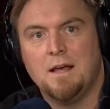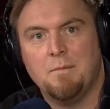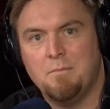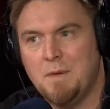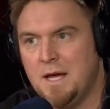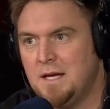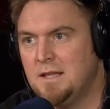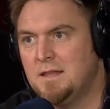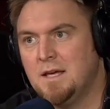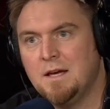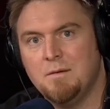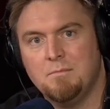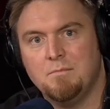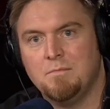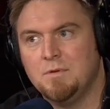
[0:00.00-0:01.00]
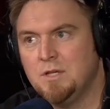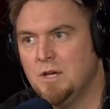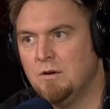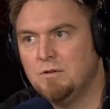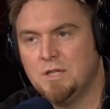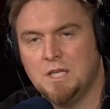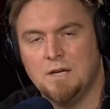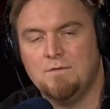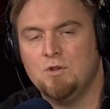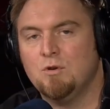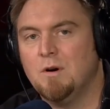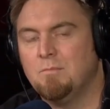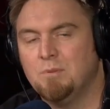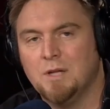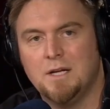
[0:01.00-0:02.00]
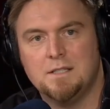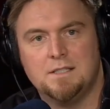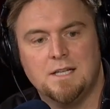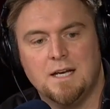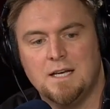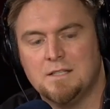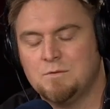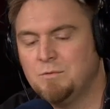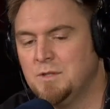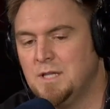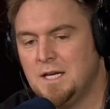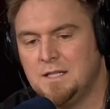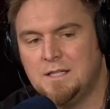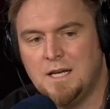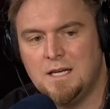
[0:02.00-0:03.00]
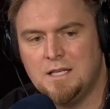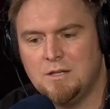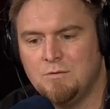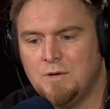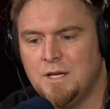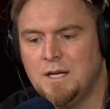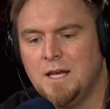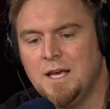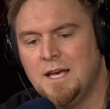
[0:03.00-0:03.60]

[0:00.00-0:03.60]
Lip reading: Make them, give you a blood test when they take you in.